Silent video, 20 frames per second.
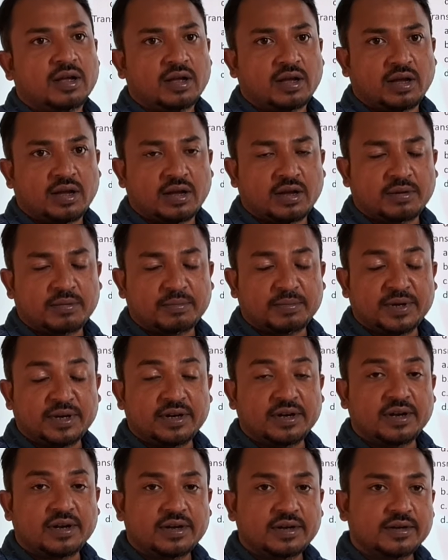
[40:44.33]

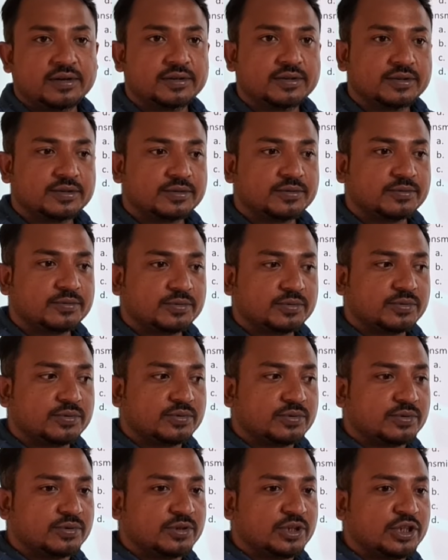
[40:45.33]
mineral,
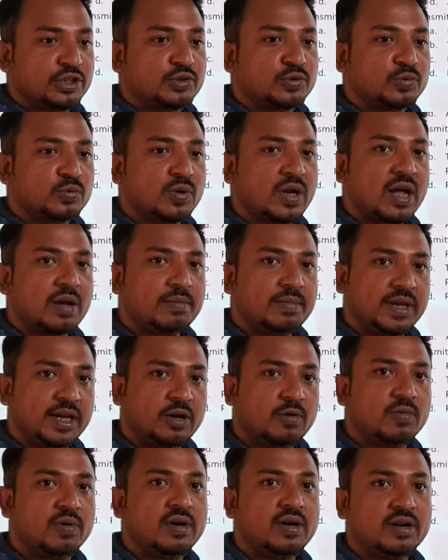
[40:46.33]
they should have
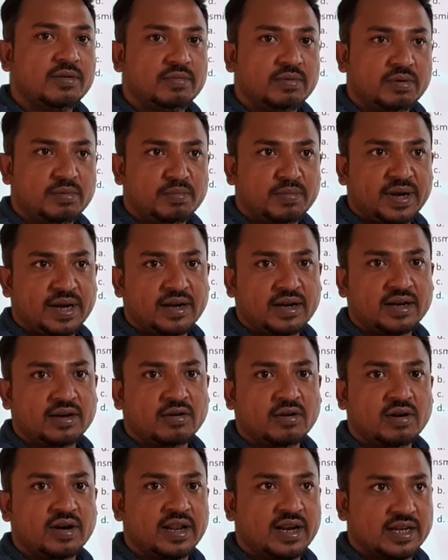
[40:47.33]
equal development in
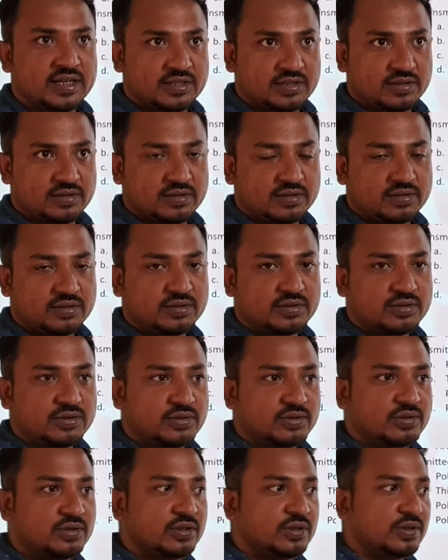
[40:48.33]
all directions.
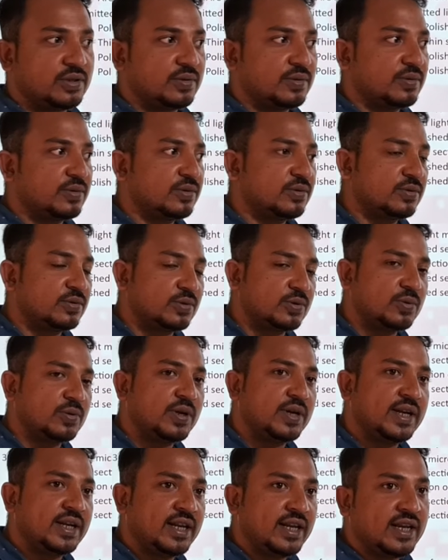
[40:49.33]
So
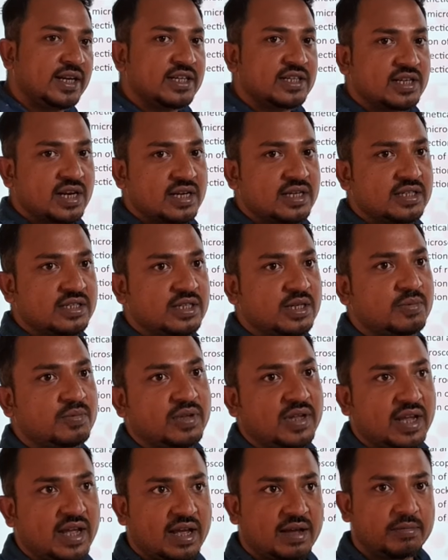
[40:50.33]
any crystal system,
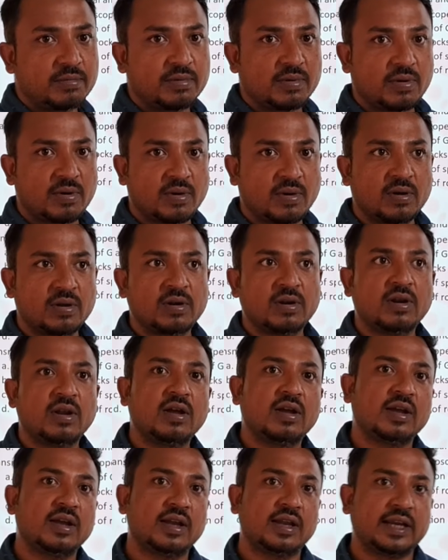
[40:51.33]
they have
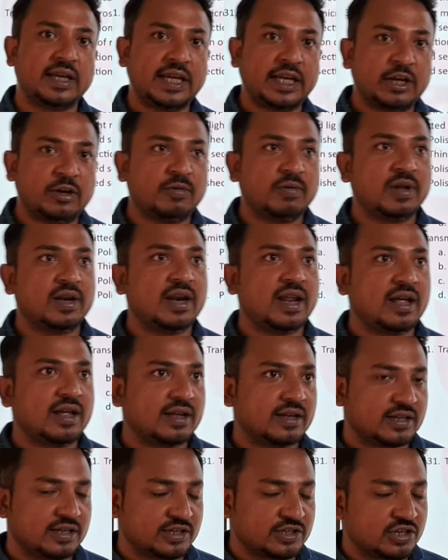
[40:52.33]
all equal
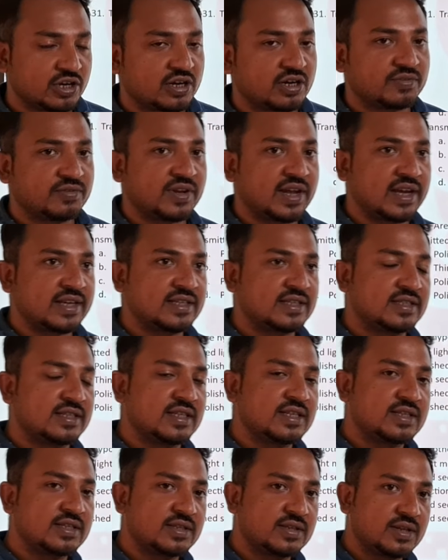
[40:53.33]
crystallography
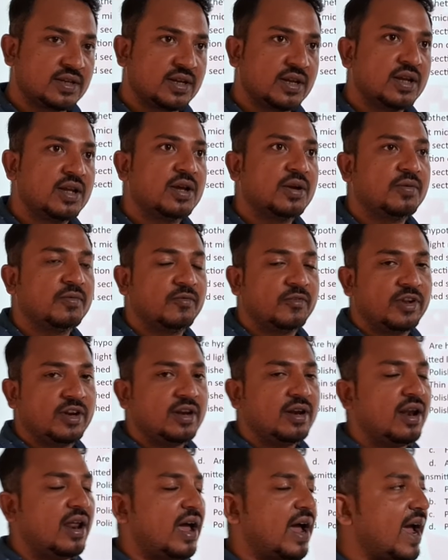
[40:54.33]
axes
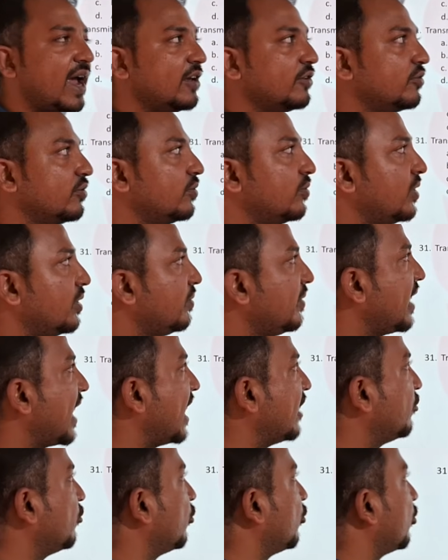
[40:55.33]
will be
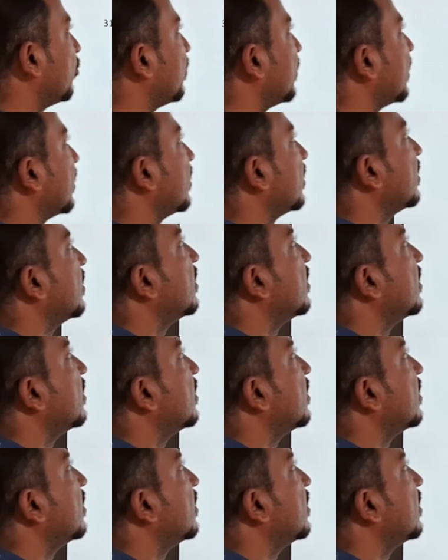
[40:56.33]
isotropic.